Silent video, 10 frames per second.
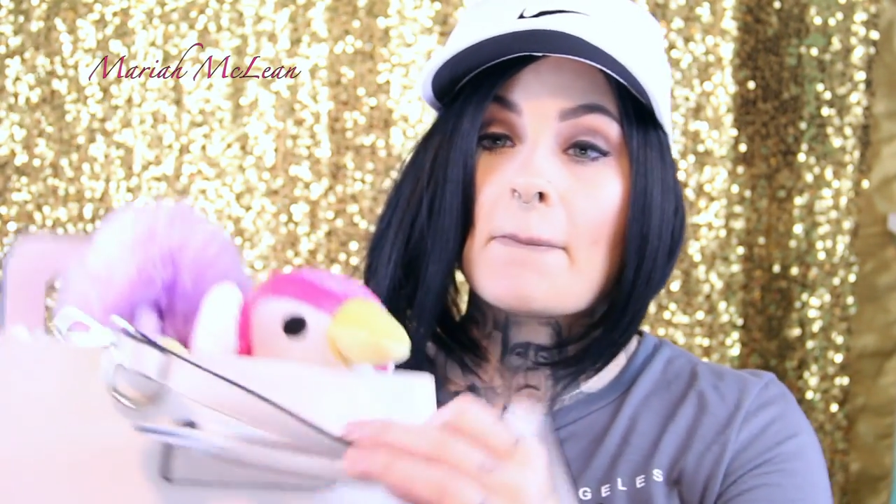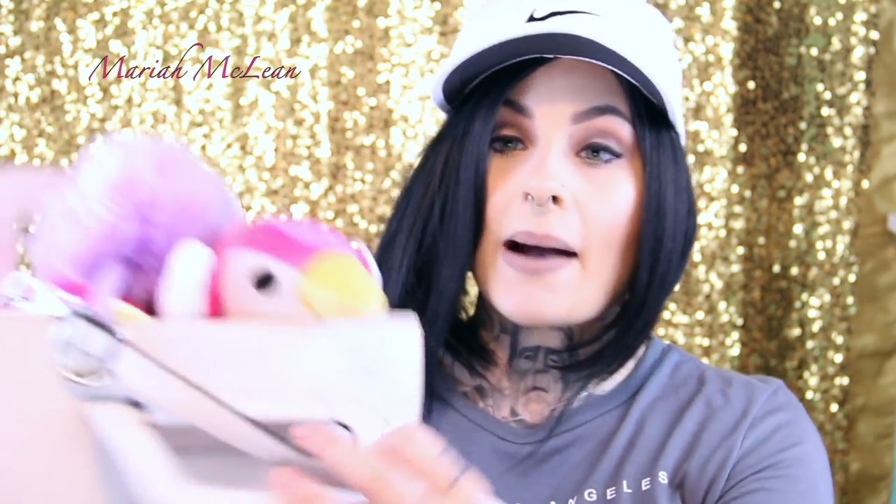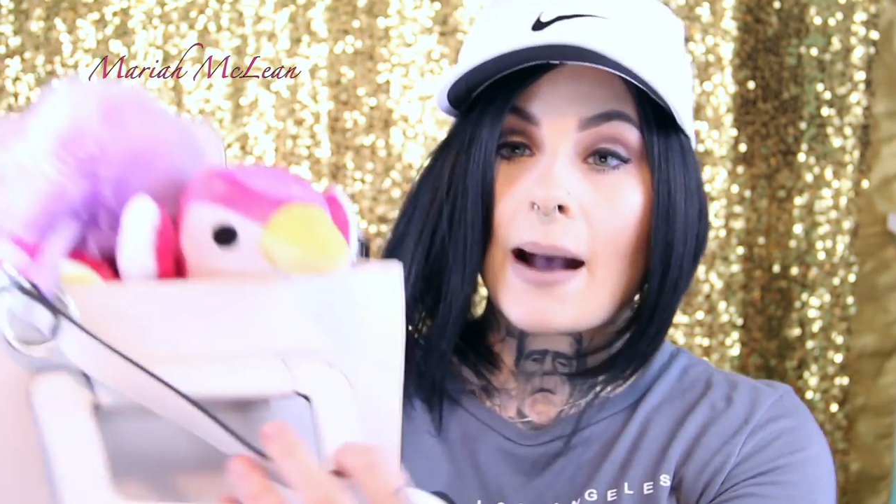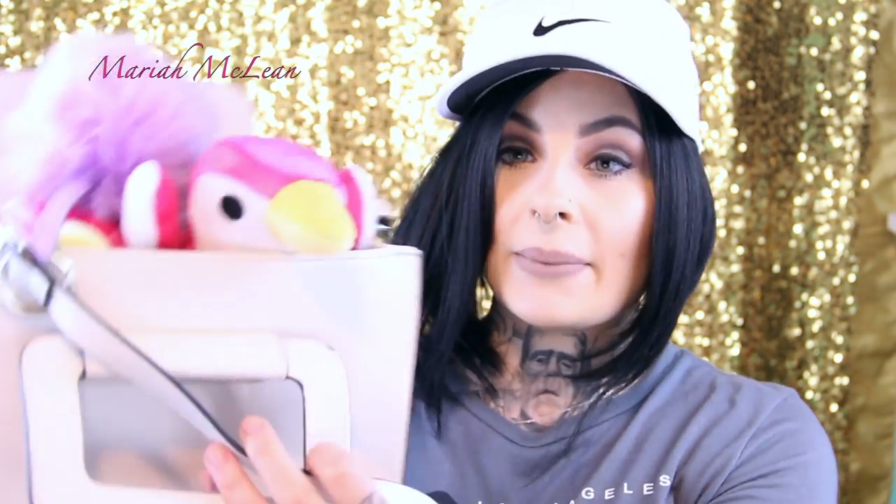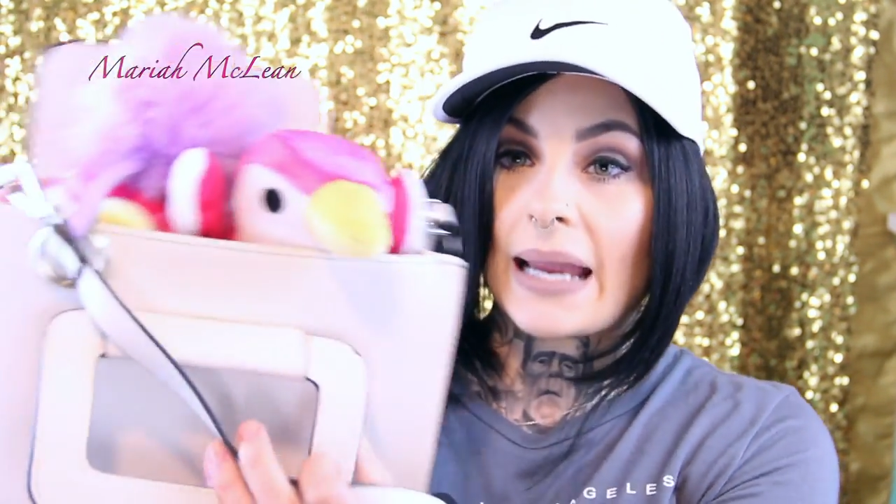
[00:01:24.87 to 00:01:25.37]

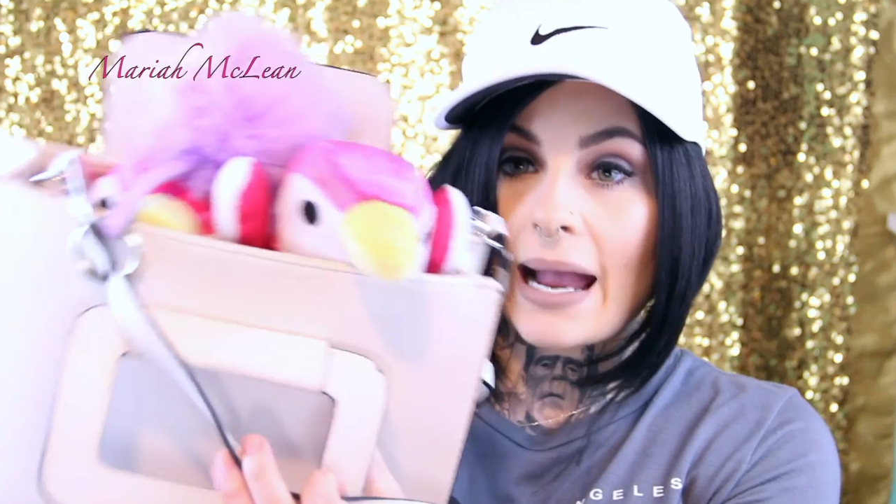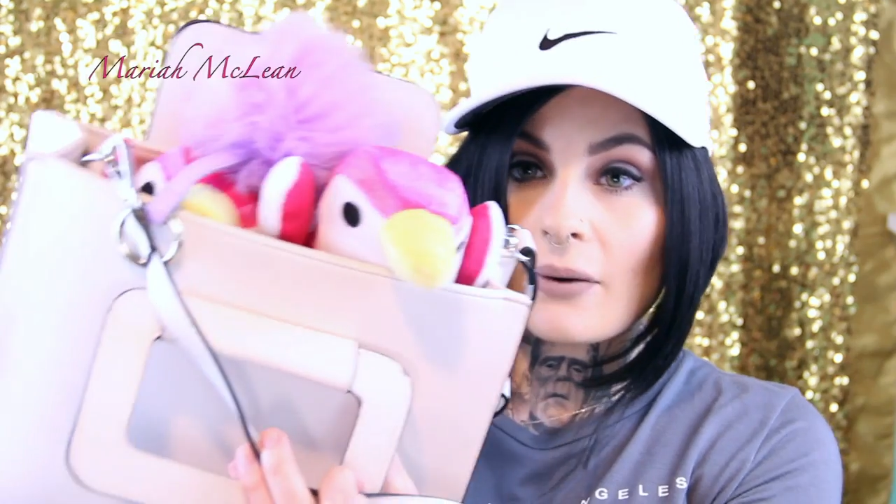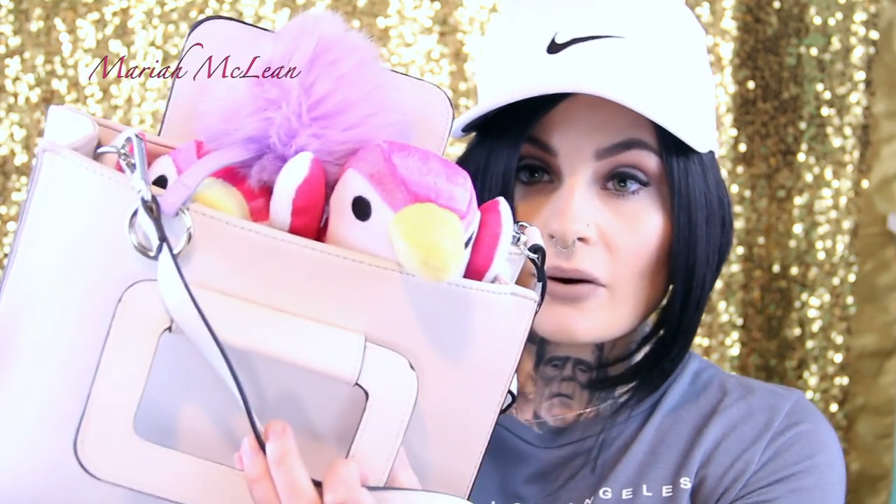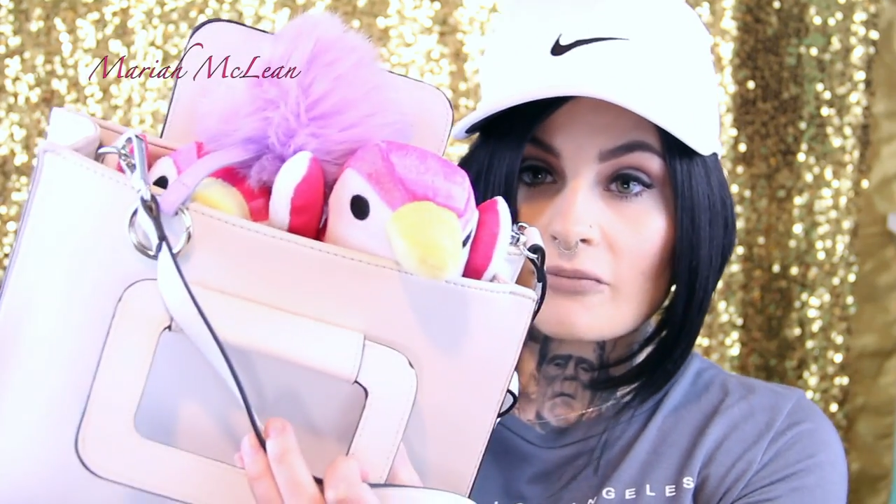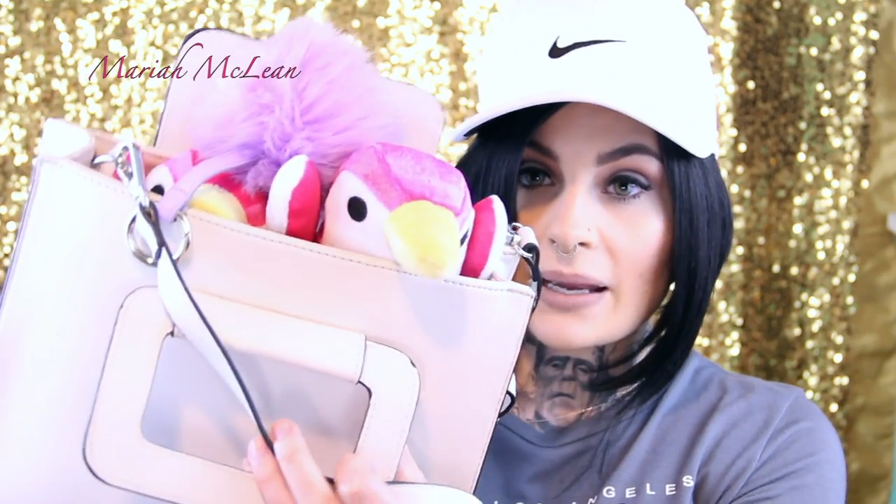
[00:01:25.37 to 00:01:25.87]
popping
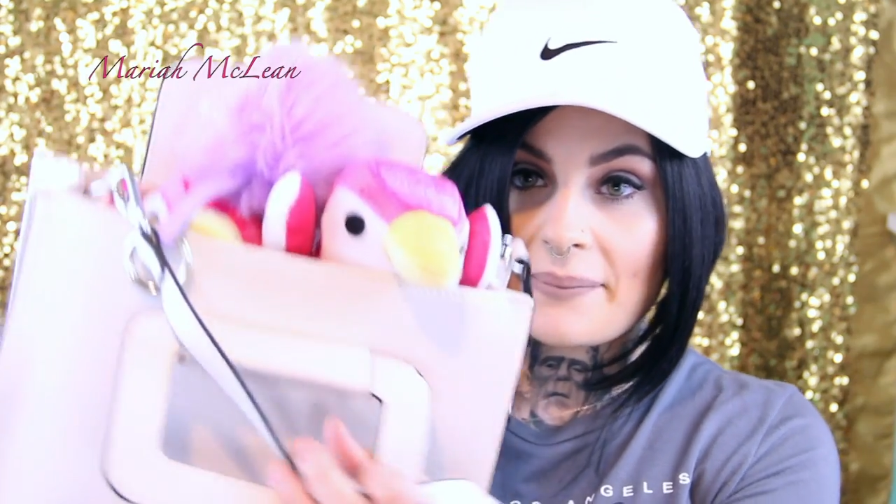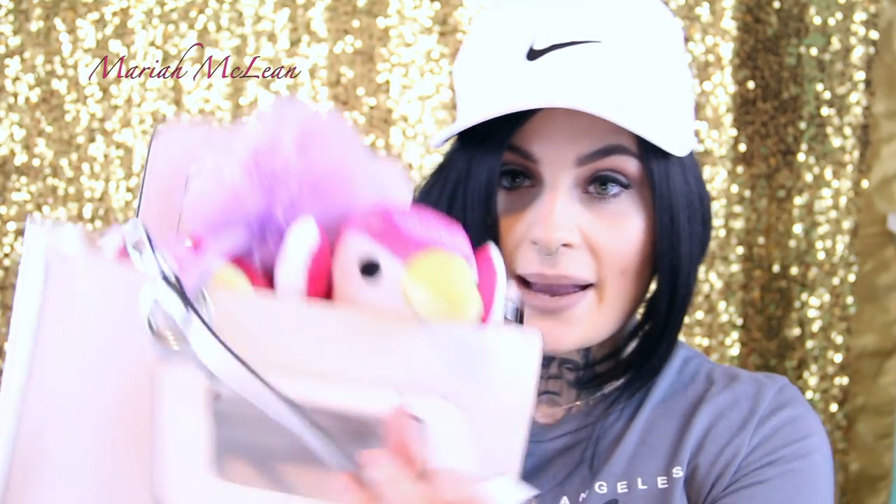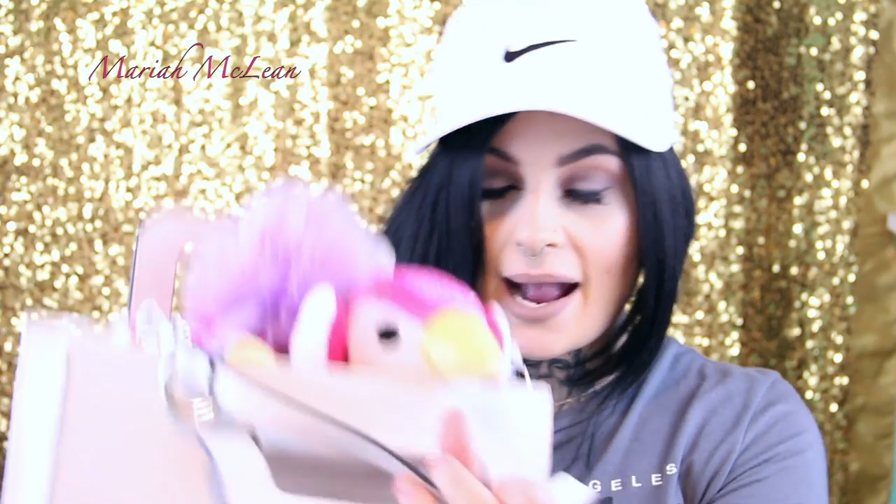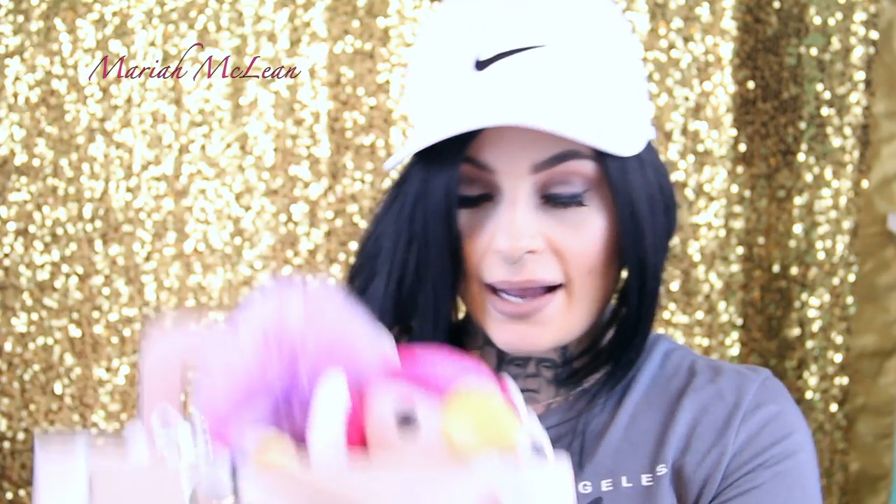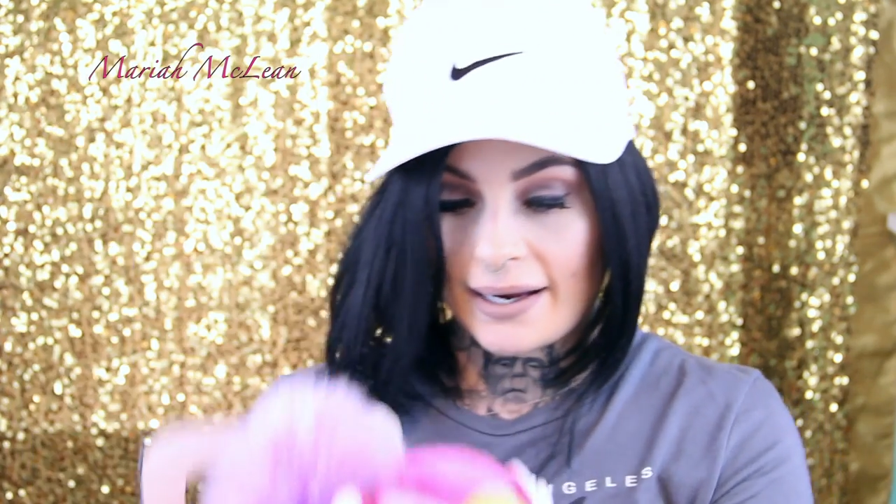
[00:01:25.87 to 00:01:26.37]
out of my
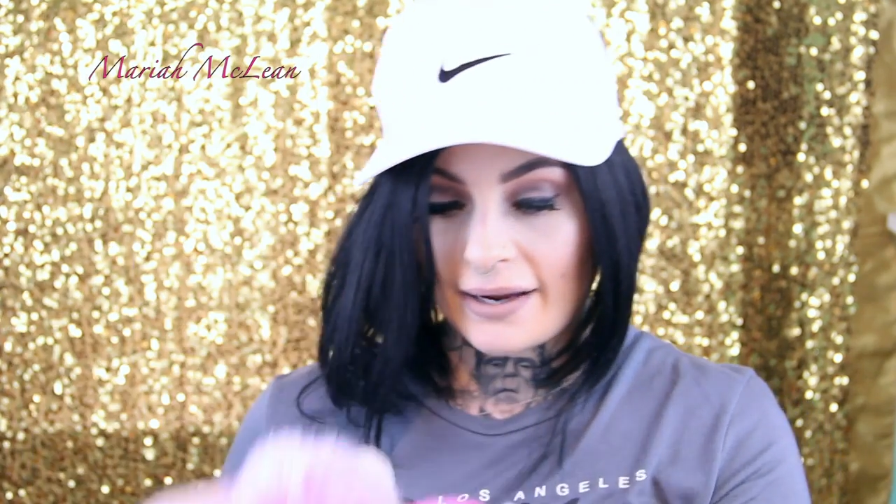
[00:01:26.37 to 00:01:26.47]
bag.